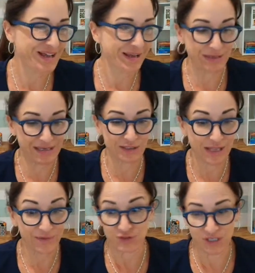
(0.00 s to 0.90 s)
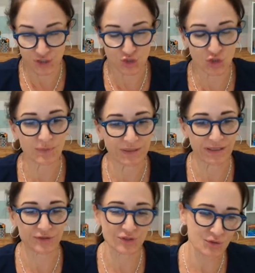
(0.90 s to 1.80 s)
in life she is too, but
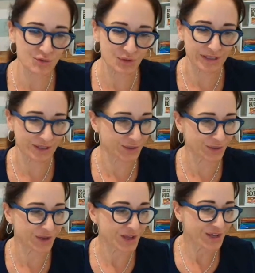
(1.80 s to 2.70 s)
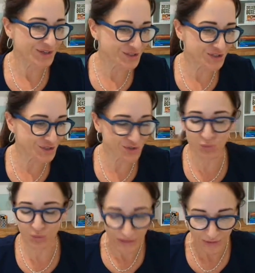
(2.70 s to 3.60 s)
on social, like she's just
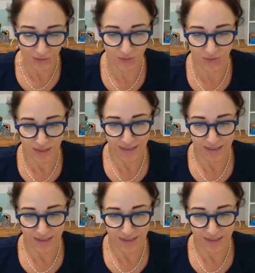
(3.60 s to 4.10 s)
real.